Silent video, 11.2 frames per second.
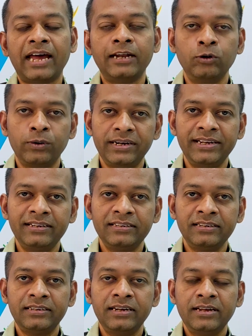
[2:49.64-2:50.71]
allocating
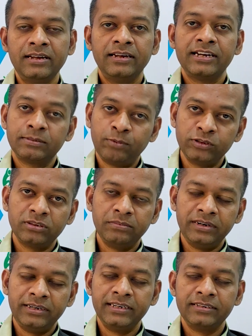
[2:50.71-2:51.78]
the
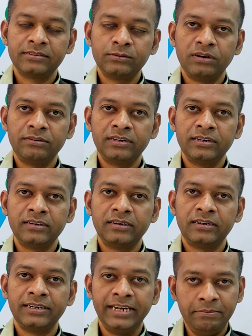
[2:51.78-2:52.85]
responsibilities to
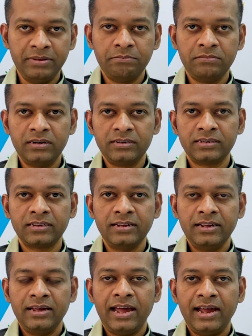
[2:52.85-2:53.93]
our team members.
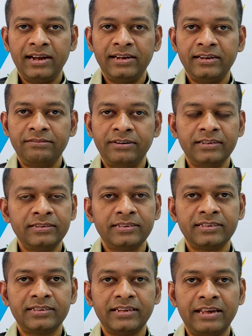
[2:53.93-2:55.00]
And
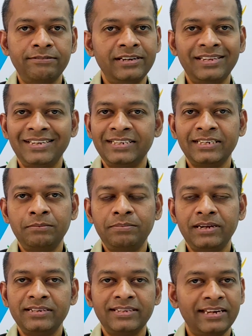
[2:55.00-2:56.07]
once everything is in
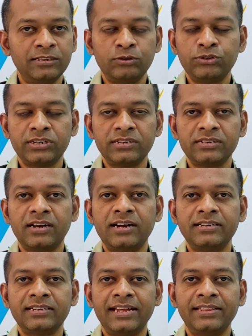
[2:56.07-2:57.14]
place, the execution
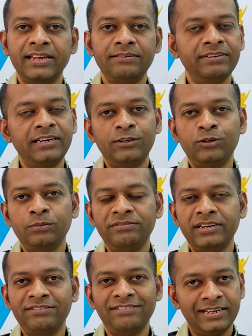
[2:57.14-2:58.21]
starts, and then we need to be
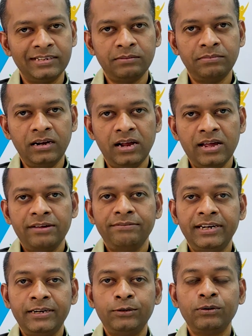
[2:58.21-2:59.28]
very flexible. We
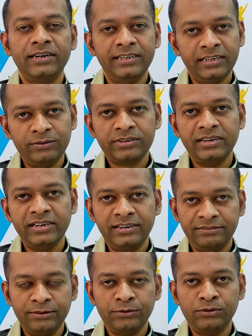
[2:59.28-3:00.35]
need to continuously
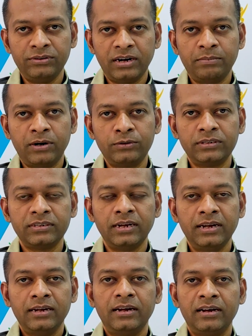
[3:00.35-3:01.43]
review about
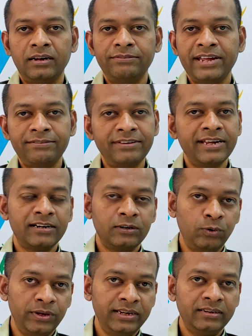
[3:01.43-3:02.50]
where we are
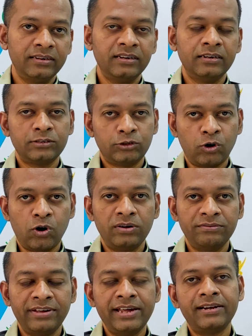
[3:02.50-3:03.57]
going
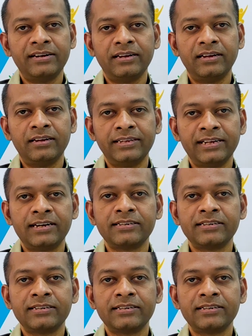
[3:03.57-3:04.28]
strong, where there